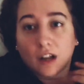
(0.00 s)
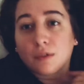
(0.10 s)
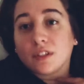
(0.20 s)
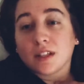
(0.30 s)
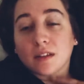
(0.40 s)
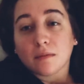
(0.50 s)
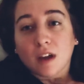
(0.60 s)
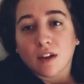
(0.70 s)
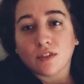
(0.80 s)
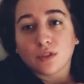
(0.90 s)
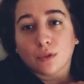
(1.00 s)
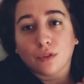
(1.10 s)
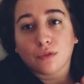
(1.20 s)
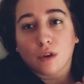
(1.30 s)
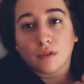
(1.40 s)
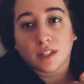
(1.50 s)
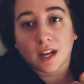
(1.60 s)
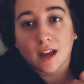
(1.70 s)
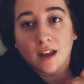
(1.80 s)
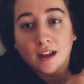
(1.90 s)
I will say that I have a sore throat
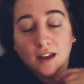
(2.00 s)
today.